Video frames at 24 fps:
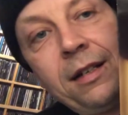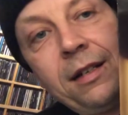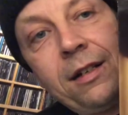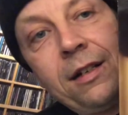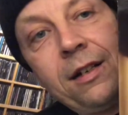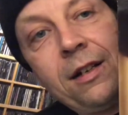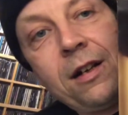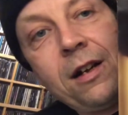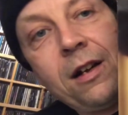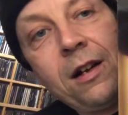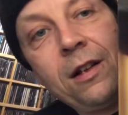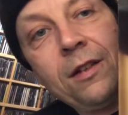
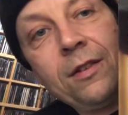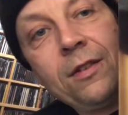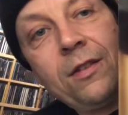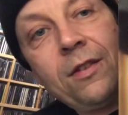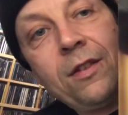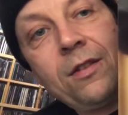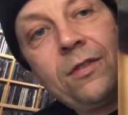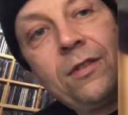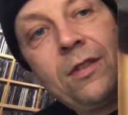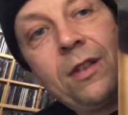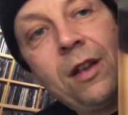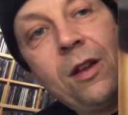Can't
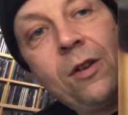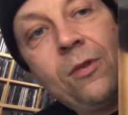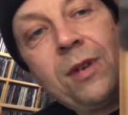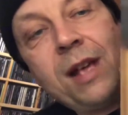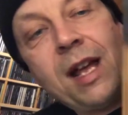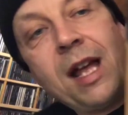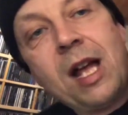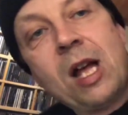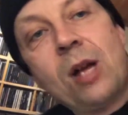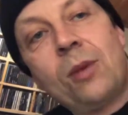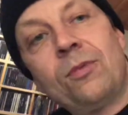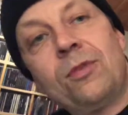Slow
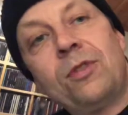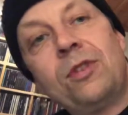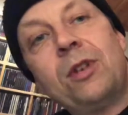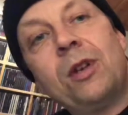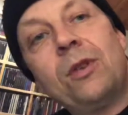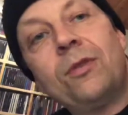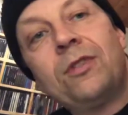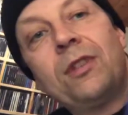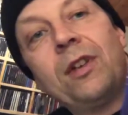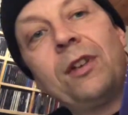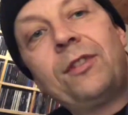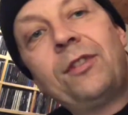Down,
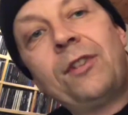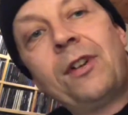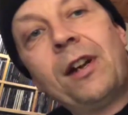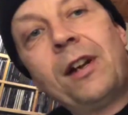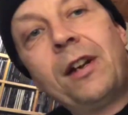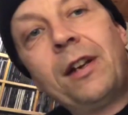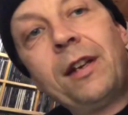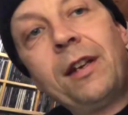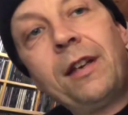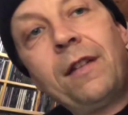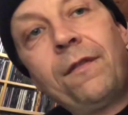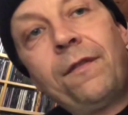Joe
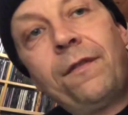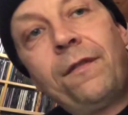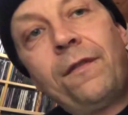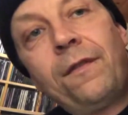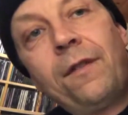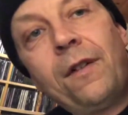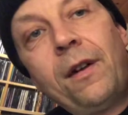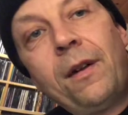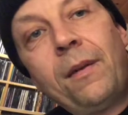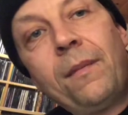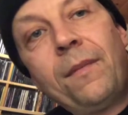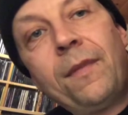Satriani
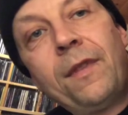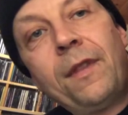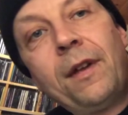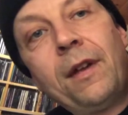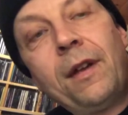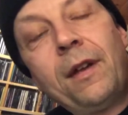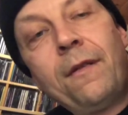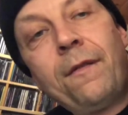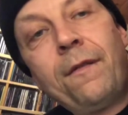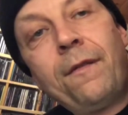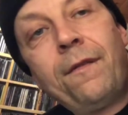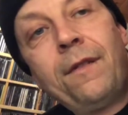from
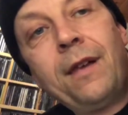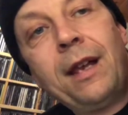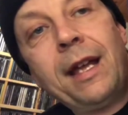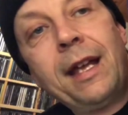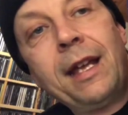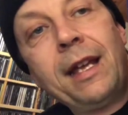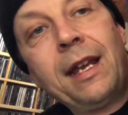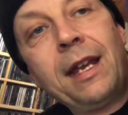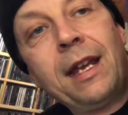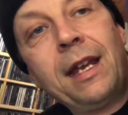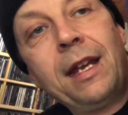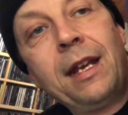the
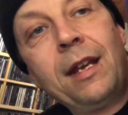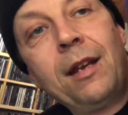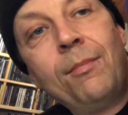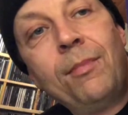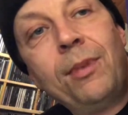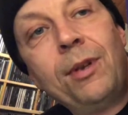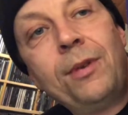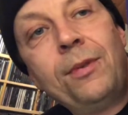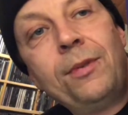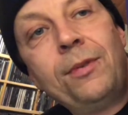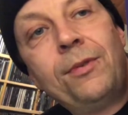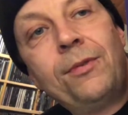Flying in a
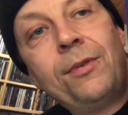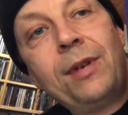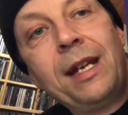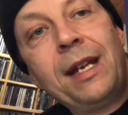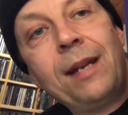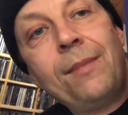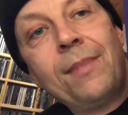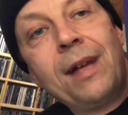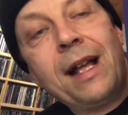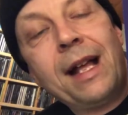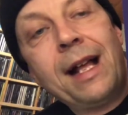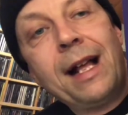Blue
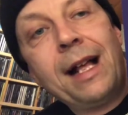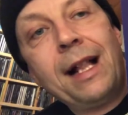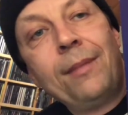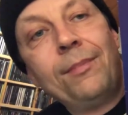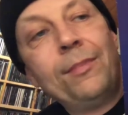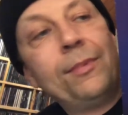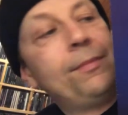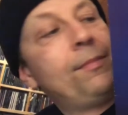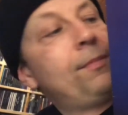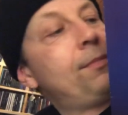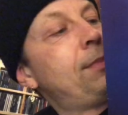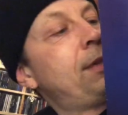Dream
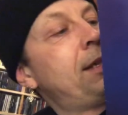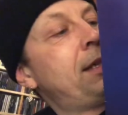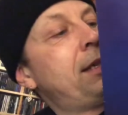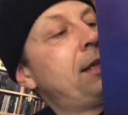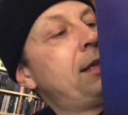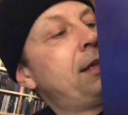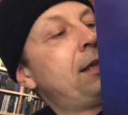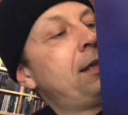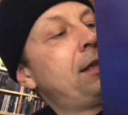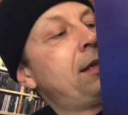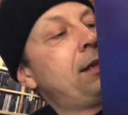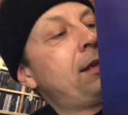album.
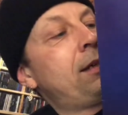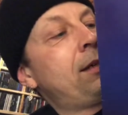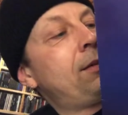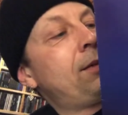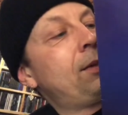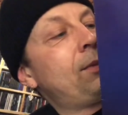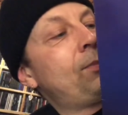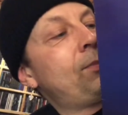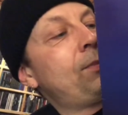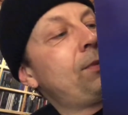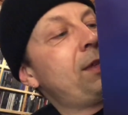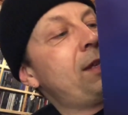
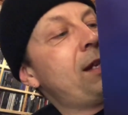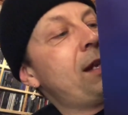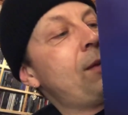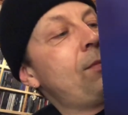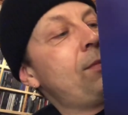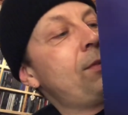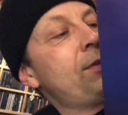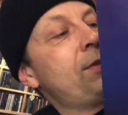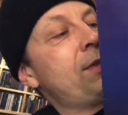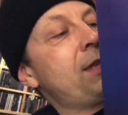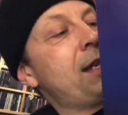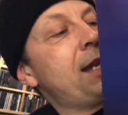What year
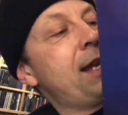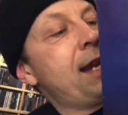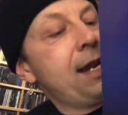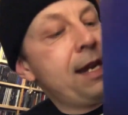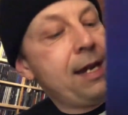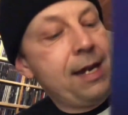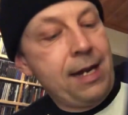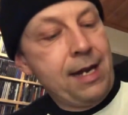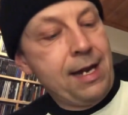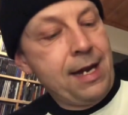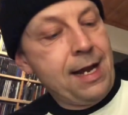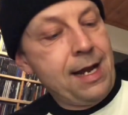was it?
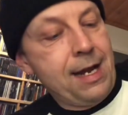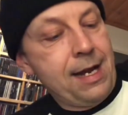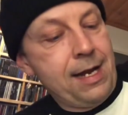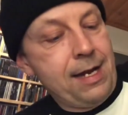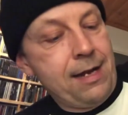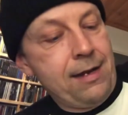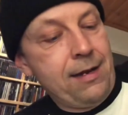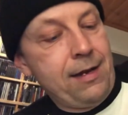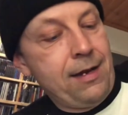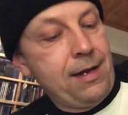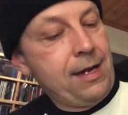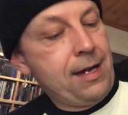
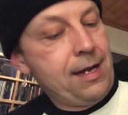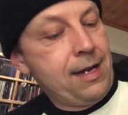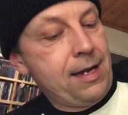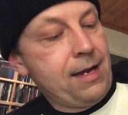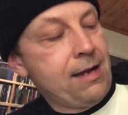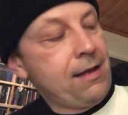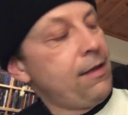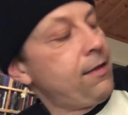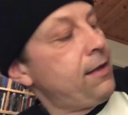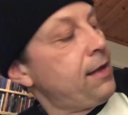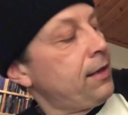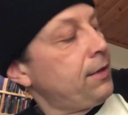89? Yeah,
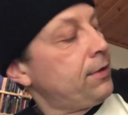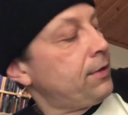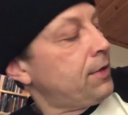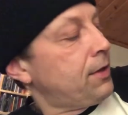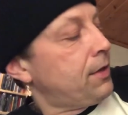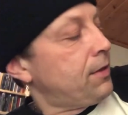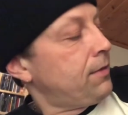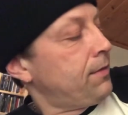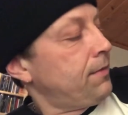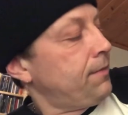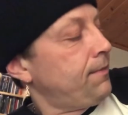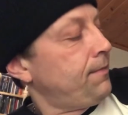I think
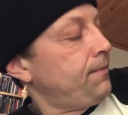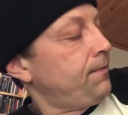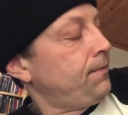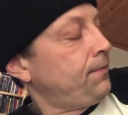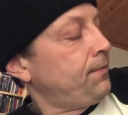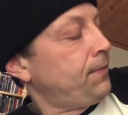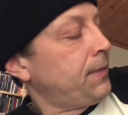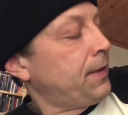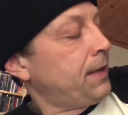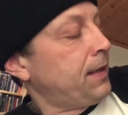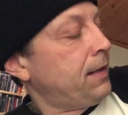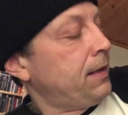so.
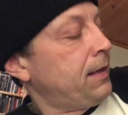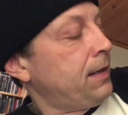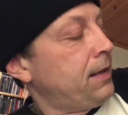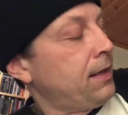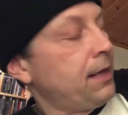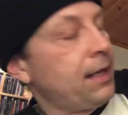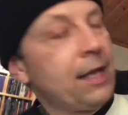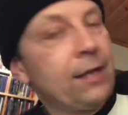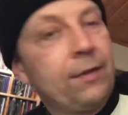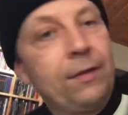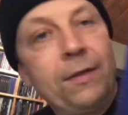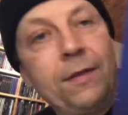
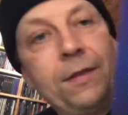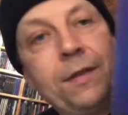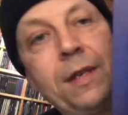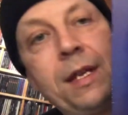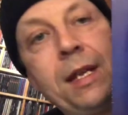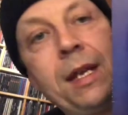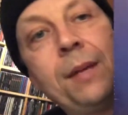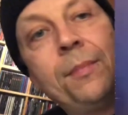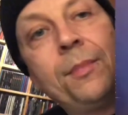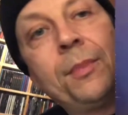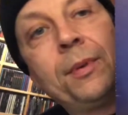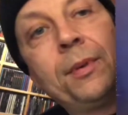Got to
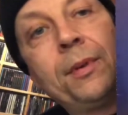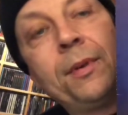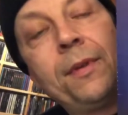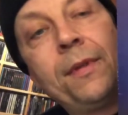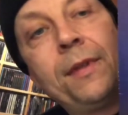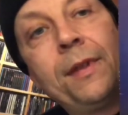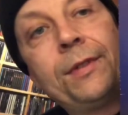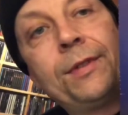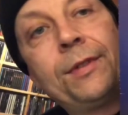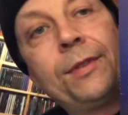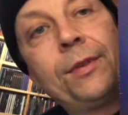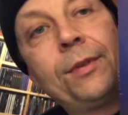see him on
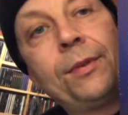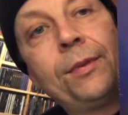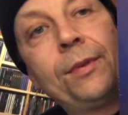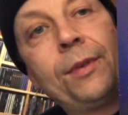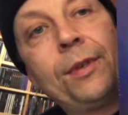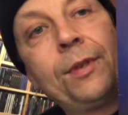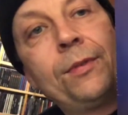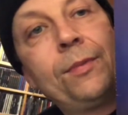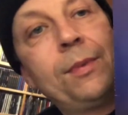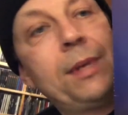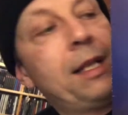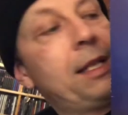this tour
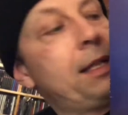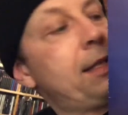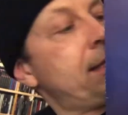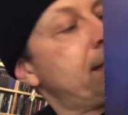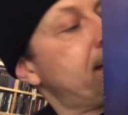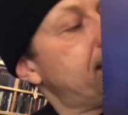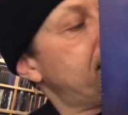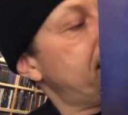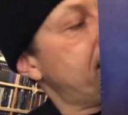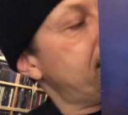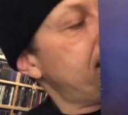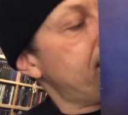as well, and
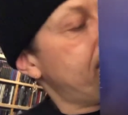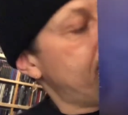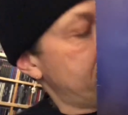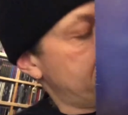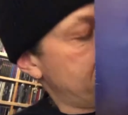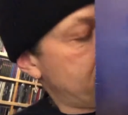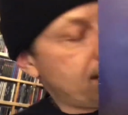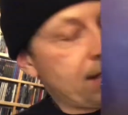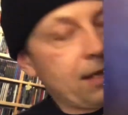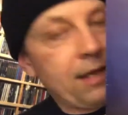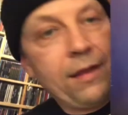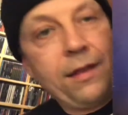
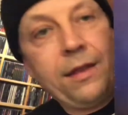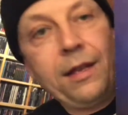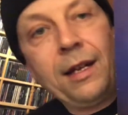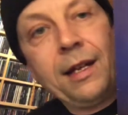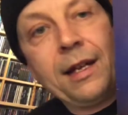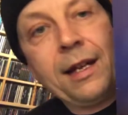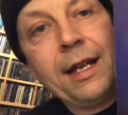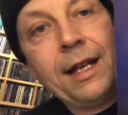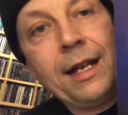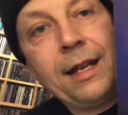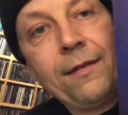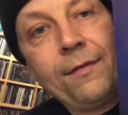I
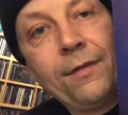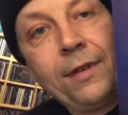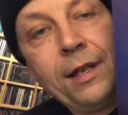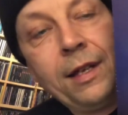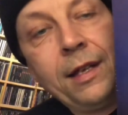think I have a